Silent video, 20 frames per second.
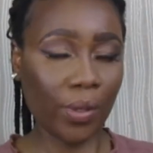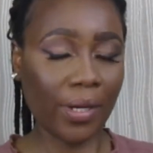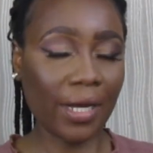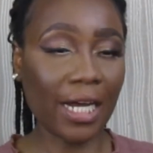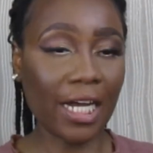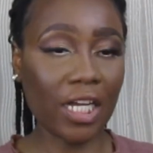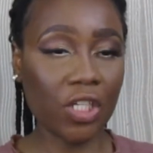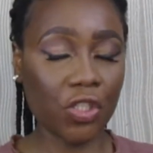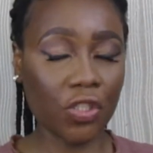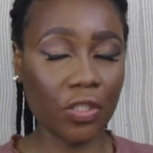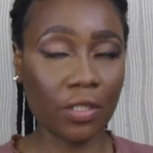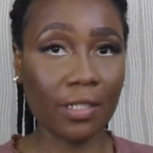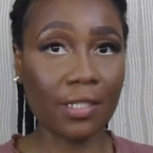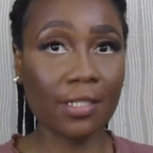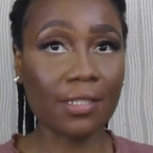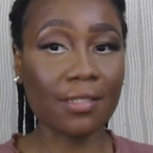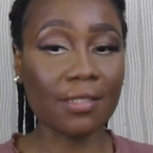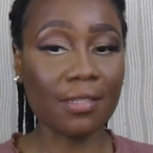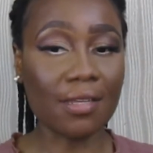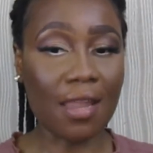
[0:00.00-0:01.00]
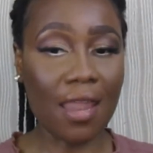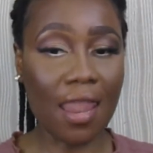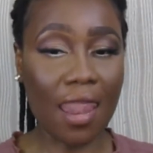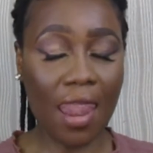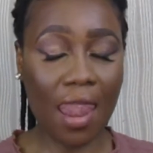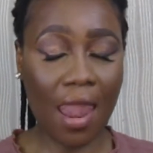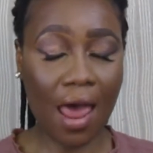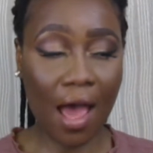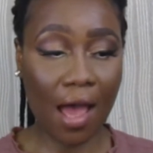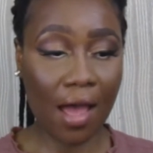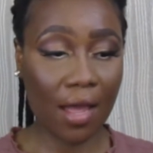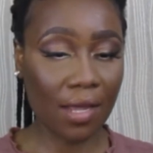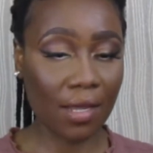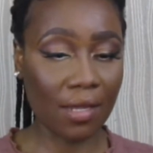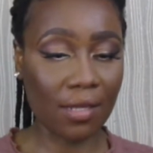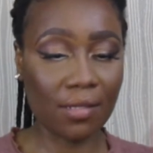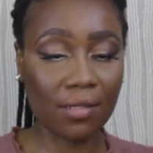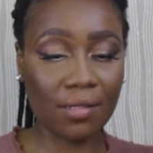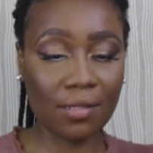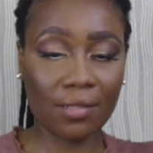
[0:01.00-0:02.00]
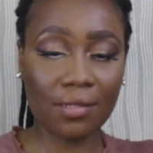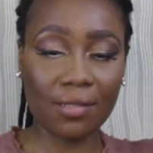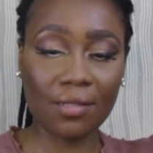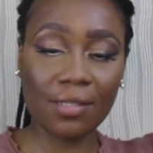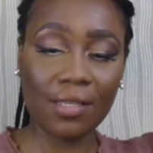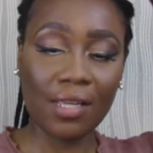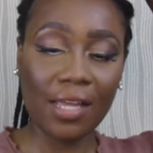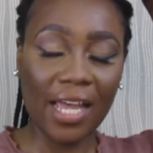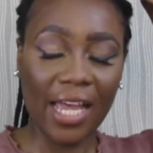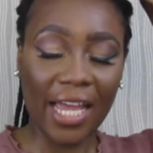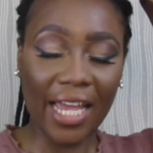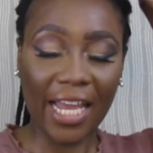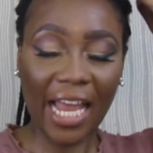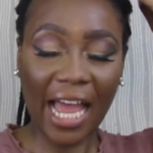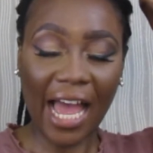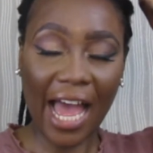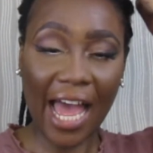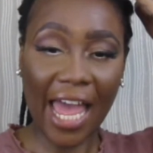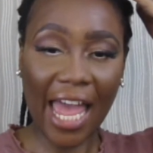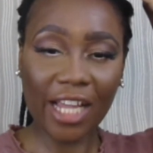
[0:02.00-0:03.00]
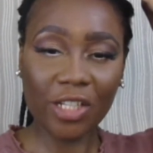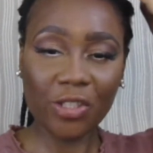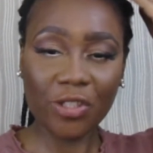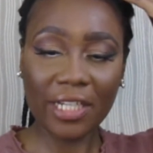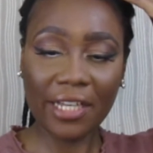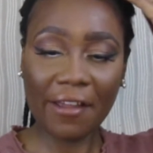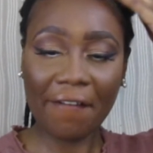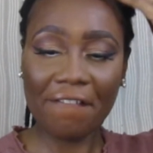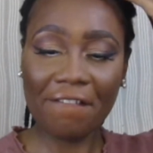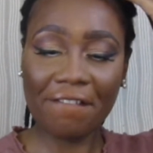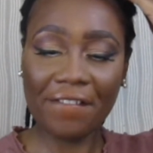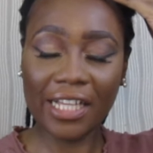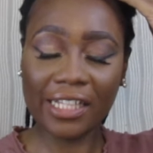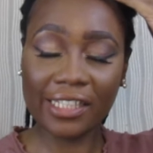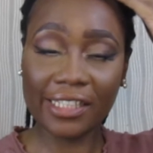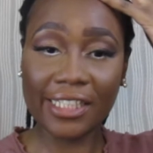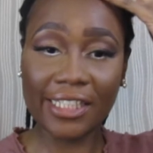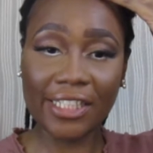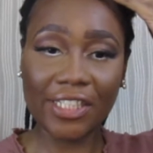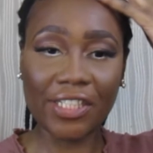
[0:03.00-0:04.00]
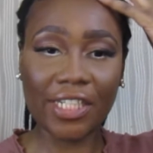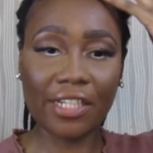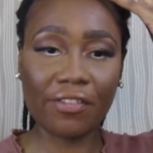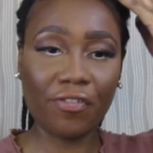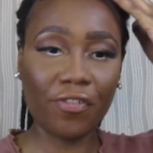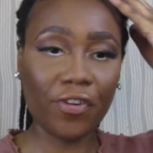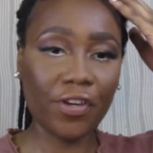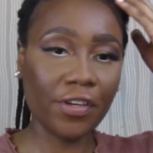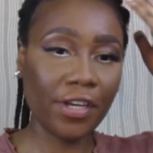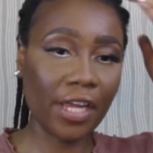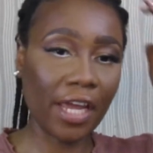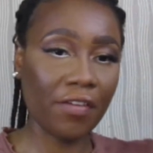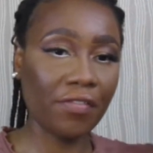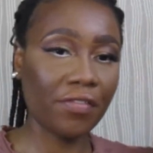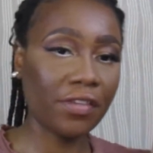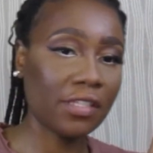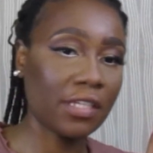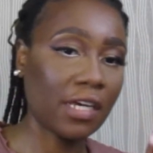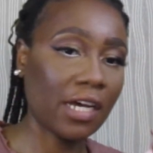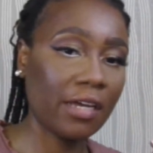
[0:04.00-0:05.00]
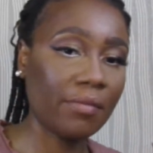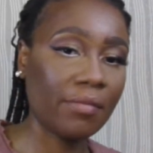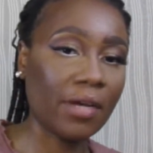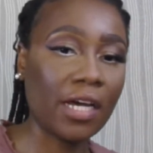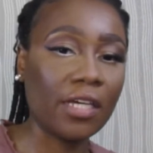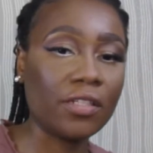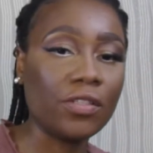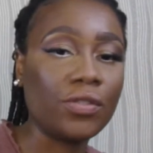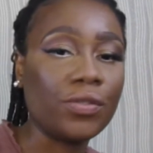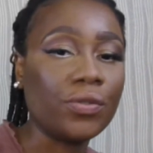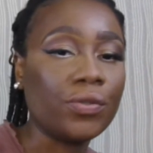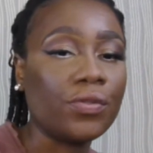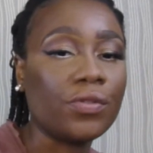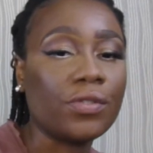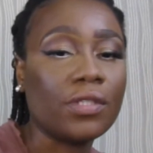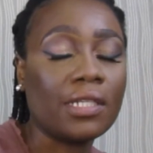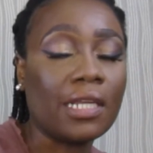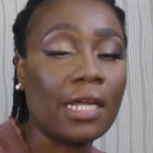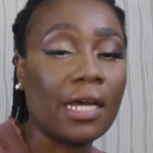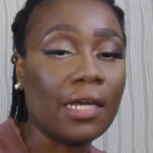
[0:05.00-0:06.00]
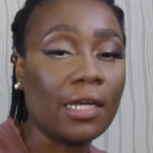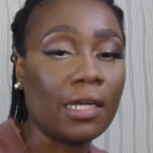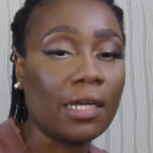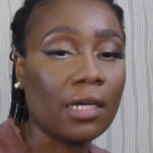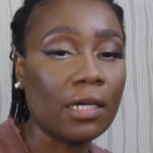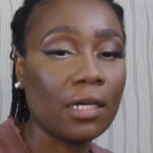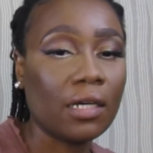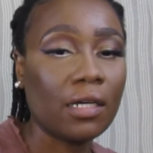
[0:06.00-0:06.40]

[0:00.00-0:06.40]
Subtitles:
Kajal is nice. I actually feel different every time I use, like,